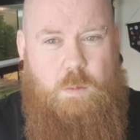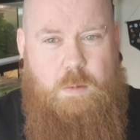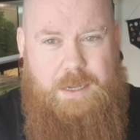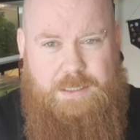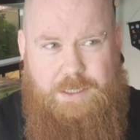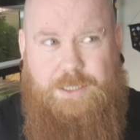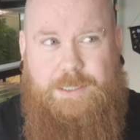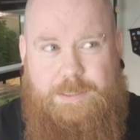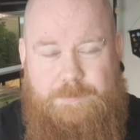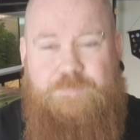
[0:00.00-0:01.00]
my
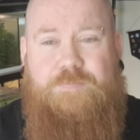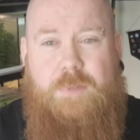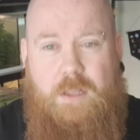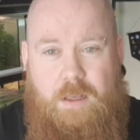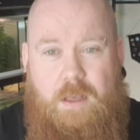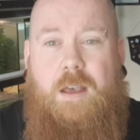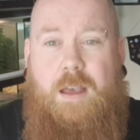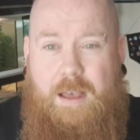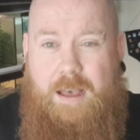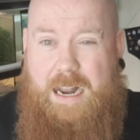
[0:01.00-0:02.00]
messages.
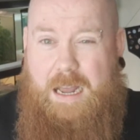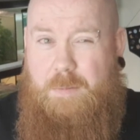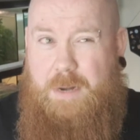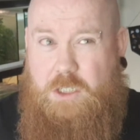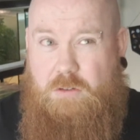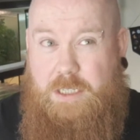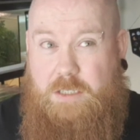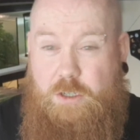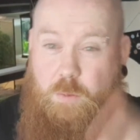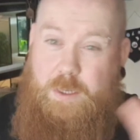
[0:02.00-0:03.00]
And I'm literally
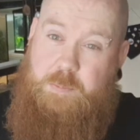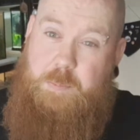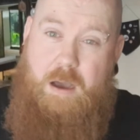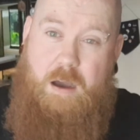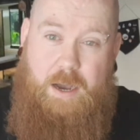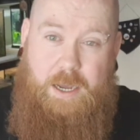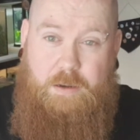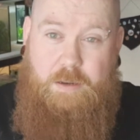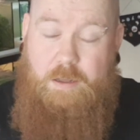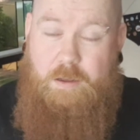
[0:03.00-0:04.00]
2 weeks
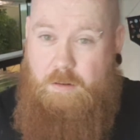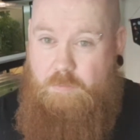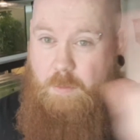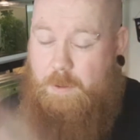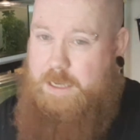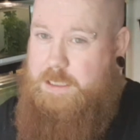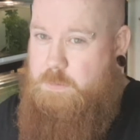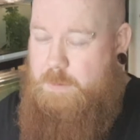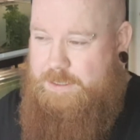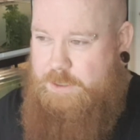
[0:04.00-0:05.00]
behind on replying to
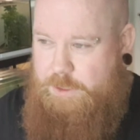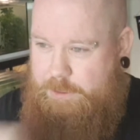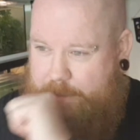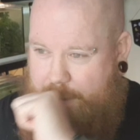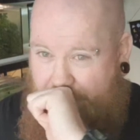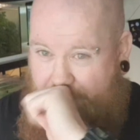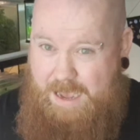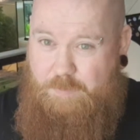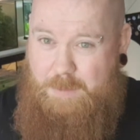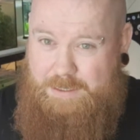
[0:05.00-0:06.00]
messages. So if you
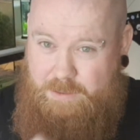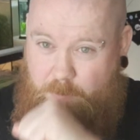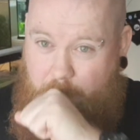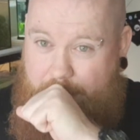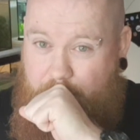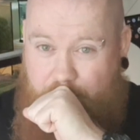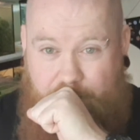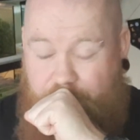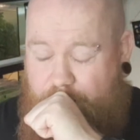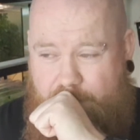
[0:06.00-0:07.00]
have messaged me,
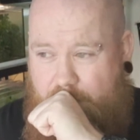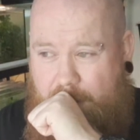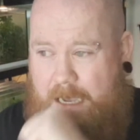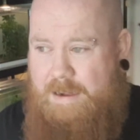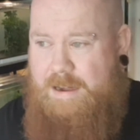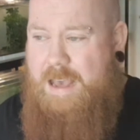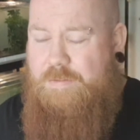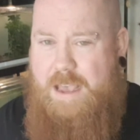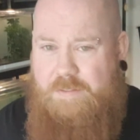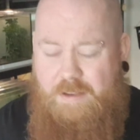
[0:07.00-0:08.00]
I'd never,
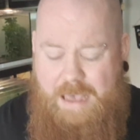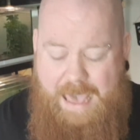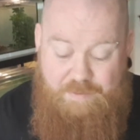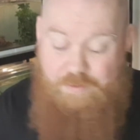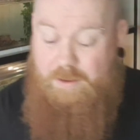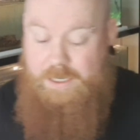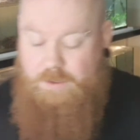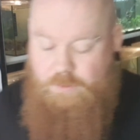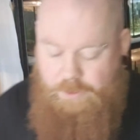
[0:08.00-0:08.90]
ever, ever ignore